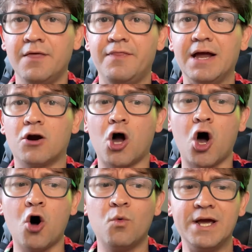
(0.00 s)
They are
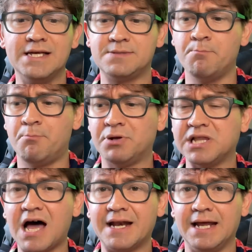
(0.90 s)
always
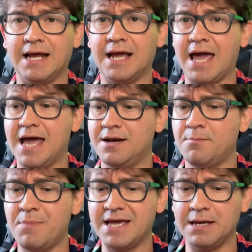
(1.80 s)
plotting and
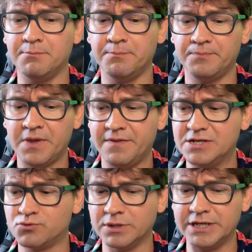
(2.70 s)
making
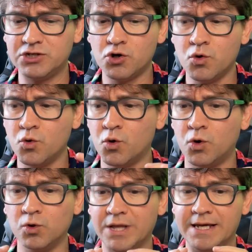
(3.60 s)
these really
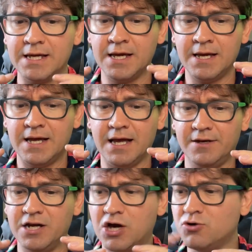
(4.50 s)
cool
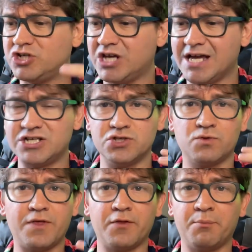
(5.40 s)
negotiations
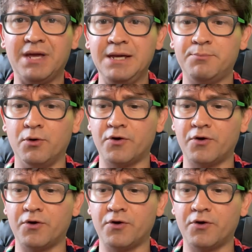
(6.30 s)
with other people.